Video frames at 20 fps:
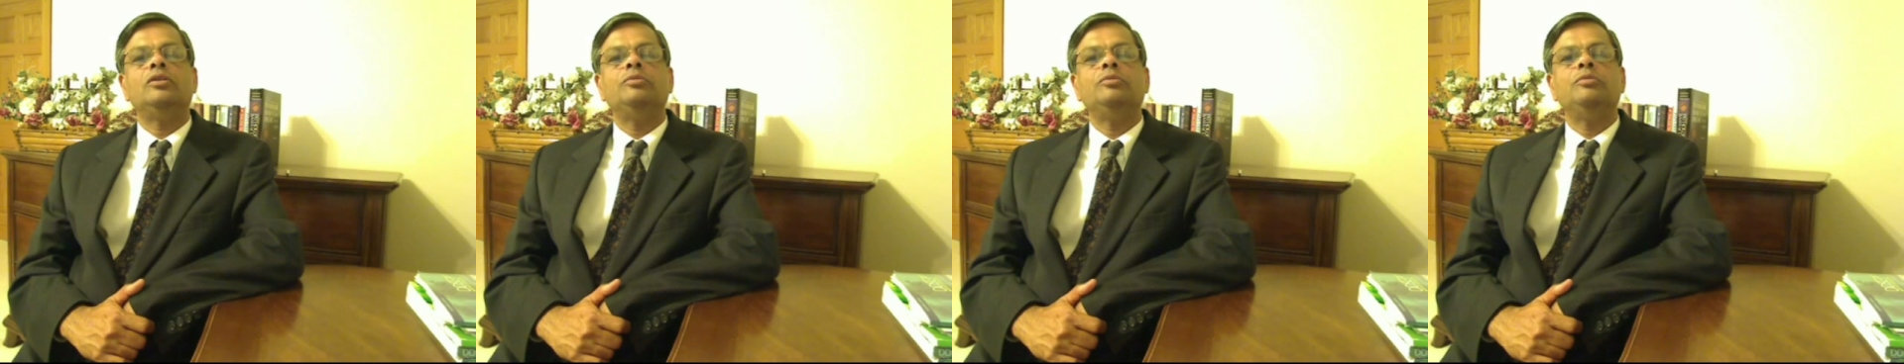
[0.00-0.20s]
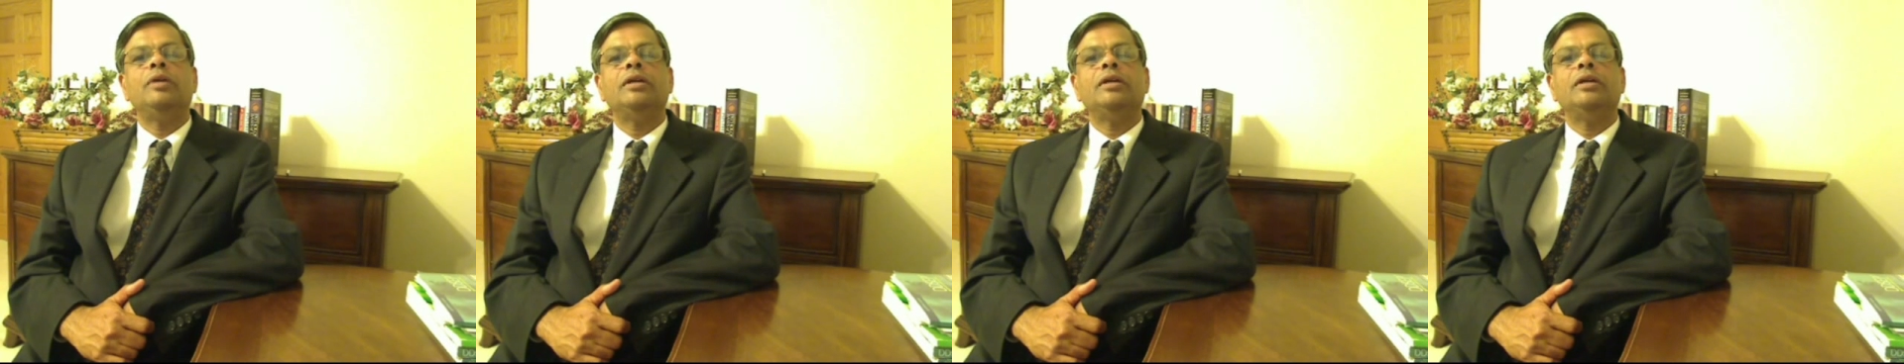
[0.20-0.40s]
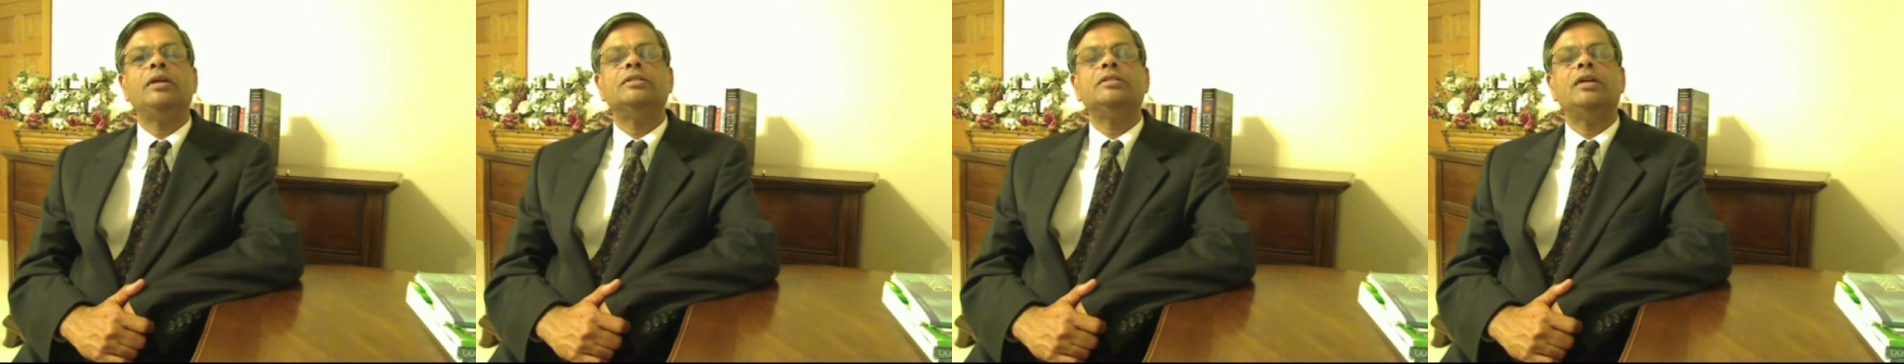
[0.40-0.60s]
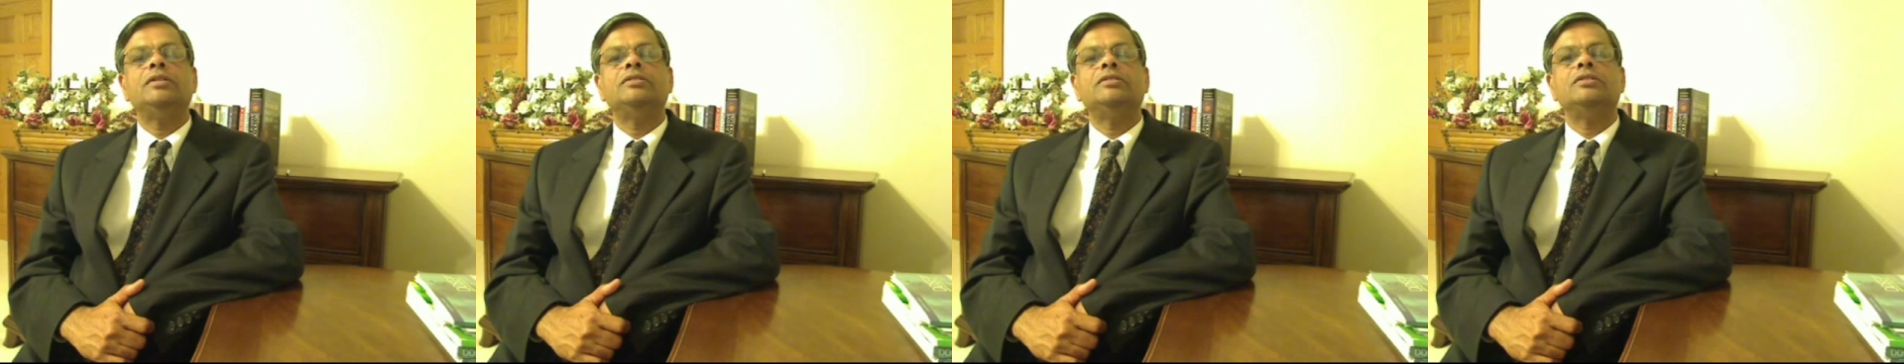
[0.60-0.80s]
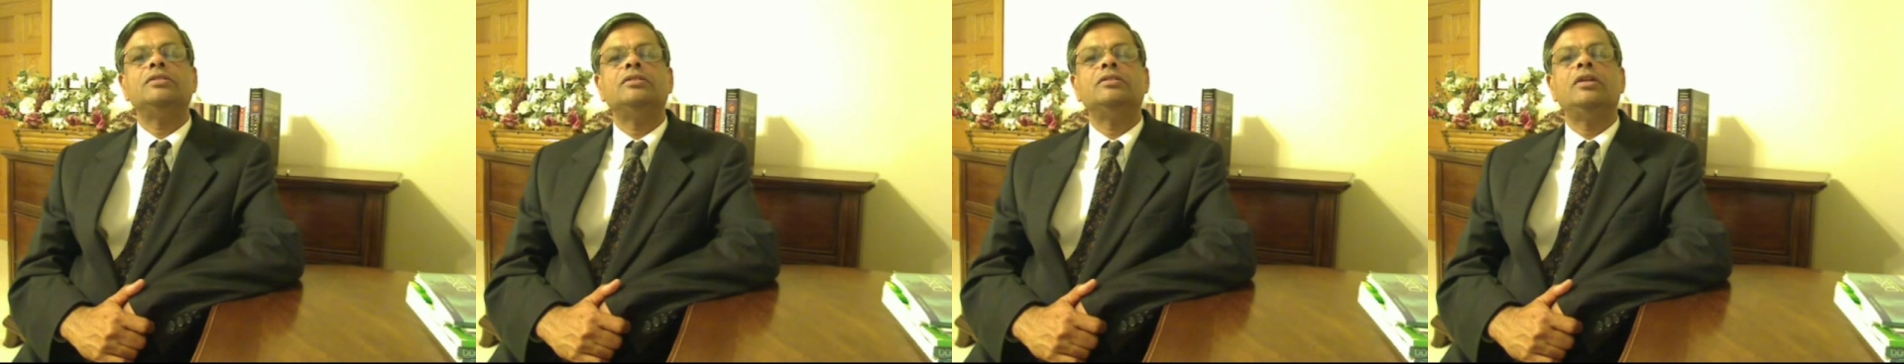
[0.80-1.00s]
pancreatitis is
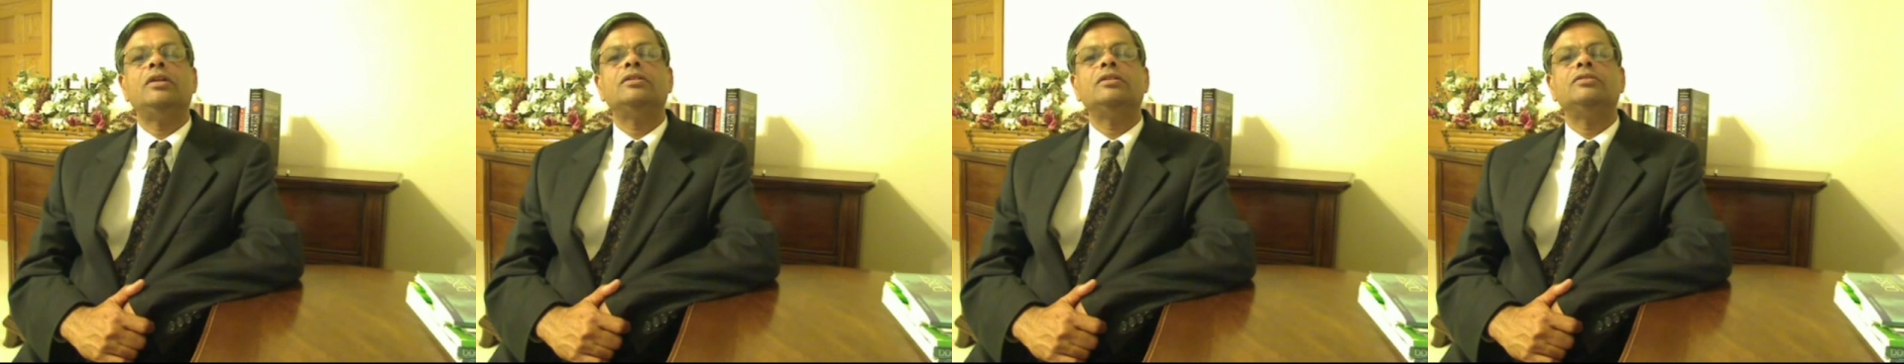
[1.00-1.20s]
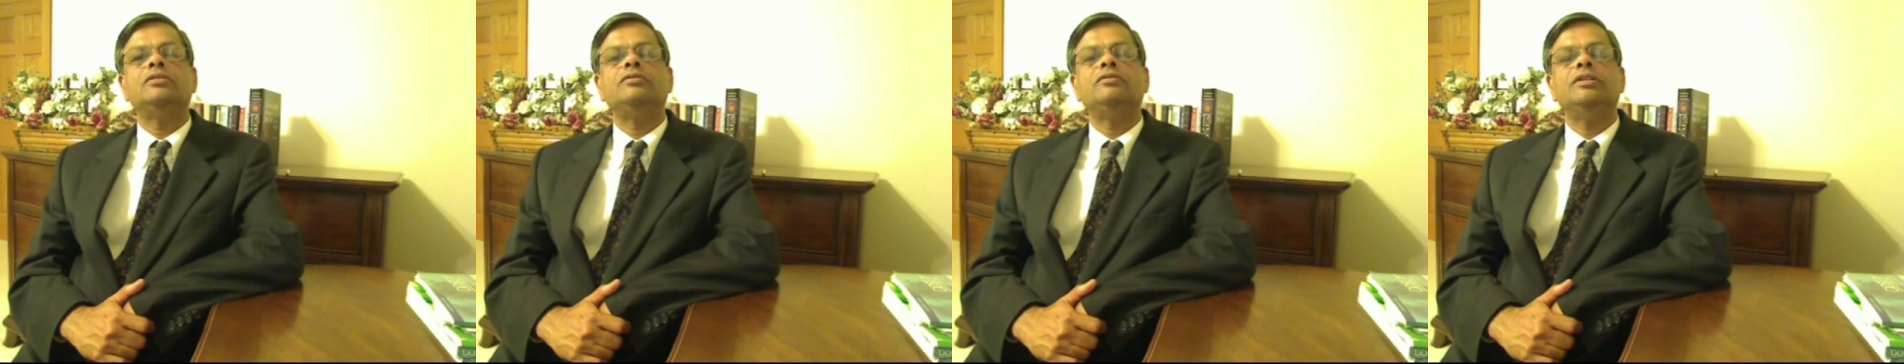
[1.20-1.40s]
a relatively